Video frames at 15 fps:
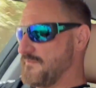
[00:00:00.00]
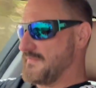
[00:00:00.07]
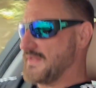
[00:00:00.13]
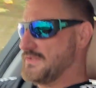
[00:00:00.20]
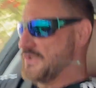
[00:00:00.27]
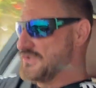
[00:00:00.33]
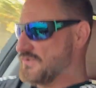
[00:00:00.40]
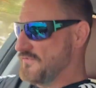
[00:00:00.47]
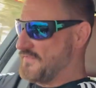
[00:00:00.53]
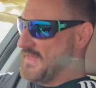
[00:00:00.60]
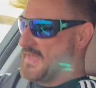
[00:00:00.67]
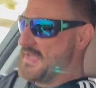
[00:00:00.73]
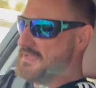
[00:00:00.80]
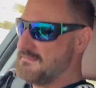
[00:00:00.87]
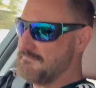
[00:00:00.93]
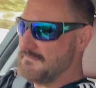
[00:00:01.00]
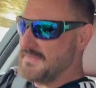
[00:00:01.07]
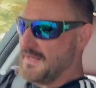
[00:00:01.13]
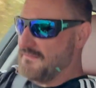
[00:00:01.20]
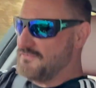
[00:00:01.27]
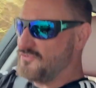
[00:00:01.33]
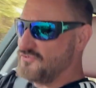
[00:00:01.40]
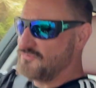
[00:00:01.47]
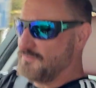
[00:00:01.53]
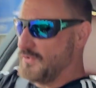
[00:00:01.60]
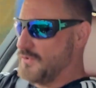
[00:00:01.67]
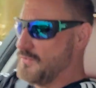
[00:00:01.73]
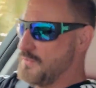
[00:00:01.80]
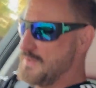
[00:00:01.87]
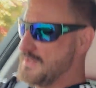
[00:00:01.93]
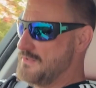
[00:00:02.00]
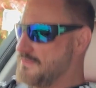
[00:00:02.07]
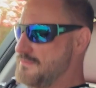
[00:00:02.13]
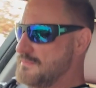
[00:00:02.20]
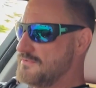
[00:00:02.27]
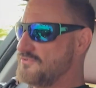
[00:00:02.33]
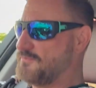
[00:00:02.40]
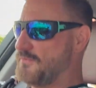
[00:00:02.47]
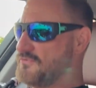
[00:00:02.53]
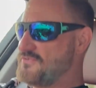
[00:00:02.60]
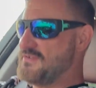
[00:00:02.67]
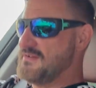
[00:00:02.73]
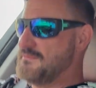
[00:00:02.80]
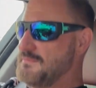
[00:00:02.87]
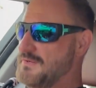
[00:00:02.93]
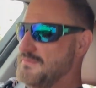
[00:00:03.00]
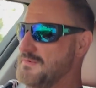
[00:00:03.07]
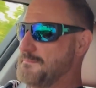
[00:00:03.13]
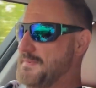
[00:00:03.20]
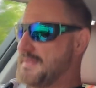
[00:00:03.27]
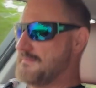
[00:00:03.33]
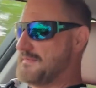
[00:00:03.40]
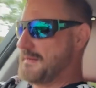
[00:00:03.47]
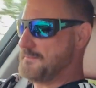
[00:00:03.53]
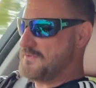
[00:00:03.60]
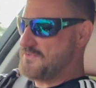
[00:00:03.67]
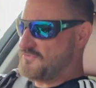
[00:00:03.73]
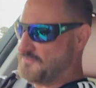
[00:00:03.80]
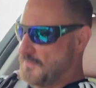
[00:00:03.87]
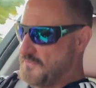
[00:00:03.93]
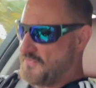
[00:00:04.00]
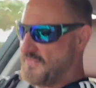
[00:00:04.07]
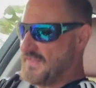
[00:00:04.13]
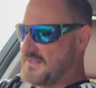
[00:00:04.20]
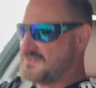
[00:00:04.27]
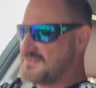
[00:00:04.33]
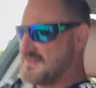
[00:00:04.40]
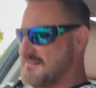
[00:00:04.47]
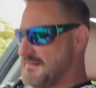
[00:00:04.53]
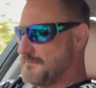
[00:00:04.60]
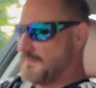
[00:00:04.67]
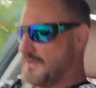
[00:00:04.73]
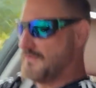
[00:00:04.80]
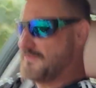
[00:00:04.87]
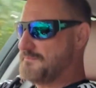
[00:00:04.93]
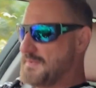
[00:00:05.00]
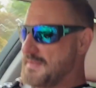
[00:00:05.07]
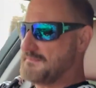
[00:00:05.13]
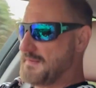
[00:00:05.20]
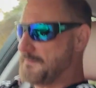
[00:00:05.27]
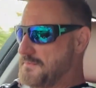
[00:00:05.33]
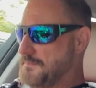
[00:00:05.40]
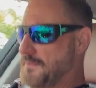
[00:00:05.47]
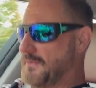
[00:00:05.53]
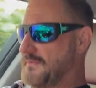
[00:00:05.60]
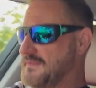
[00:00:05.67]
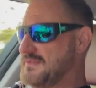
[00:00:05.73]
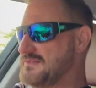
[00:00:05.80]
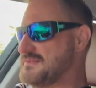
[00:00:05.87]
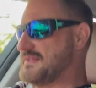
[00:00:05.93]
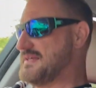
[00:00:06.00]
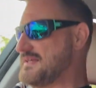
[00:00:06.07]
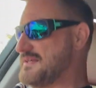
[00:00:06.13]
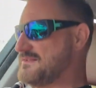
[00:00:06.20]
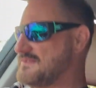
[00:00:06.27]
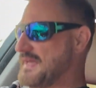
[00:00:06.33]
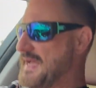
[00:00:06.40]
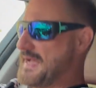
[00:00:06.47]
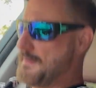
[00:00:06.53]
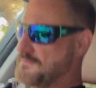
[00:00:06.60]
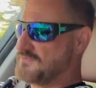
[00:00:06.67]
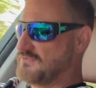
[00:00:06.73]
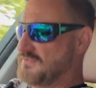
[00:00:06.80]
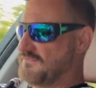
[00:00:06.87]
Usual thing, you know, the small steering wheel that BMW, small thick steering wheel that BMW put on these things, absolutely